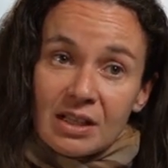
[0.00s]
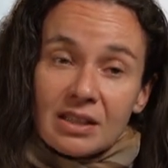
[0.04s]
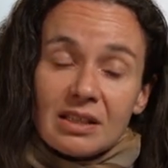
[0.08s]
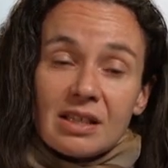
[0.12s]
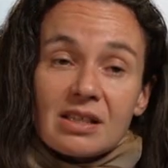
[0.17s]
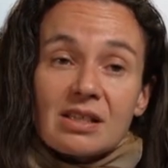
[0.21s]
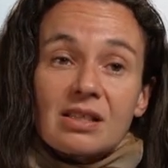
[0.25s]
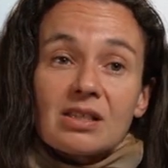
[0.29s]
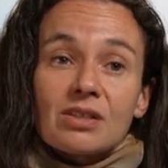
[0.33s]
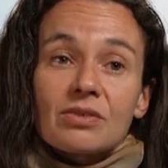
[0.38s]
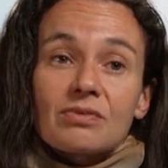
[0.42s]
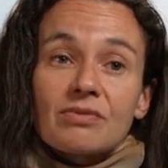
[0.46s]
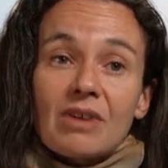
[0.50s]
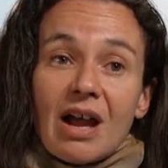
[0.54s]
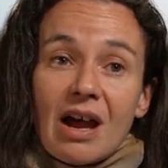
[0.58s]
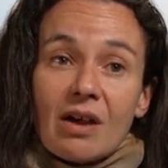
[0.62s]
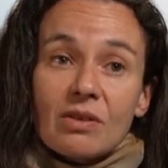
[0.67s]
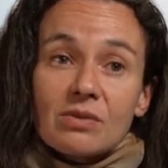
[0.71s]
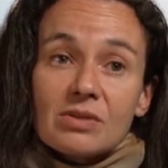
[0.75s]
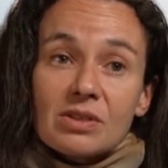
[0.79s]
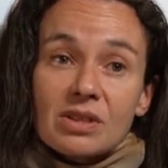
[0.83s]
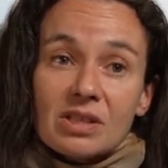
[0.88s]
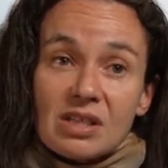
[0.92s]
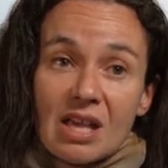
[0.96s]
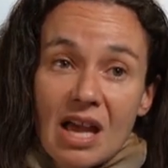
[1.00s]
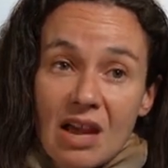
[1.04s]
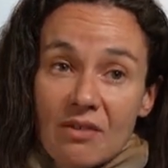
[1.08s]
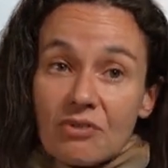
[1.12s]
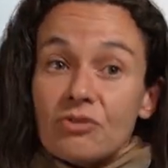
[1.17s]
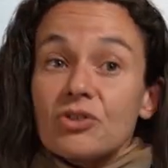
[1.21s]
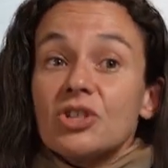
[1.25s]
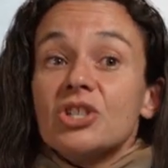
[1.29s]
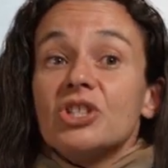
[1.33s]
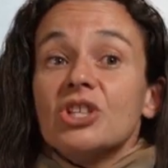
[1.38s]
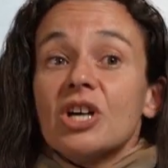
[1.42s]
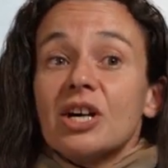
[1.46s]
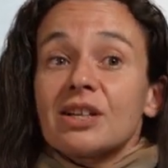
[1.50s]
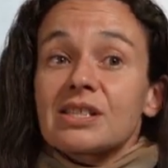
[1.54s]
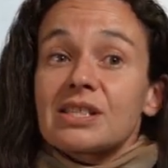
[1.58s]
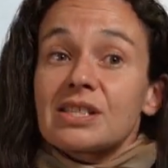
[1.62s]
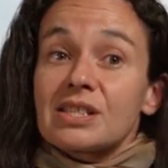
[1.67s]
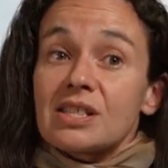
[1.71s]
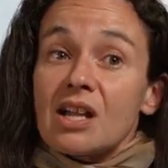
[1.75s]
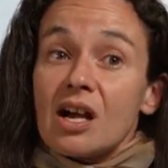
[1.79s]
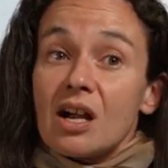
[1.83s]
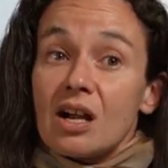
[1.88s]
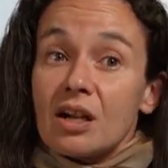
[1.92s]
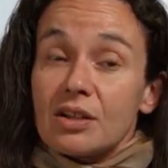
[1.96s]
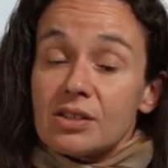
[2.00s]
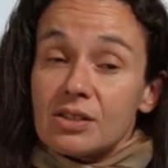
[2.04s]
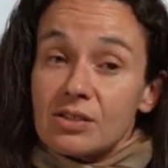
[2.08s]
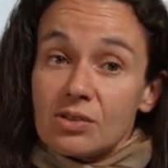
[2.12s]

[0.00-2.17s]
that surrounds every young star.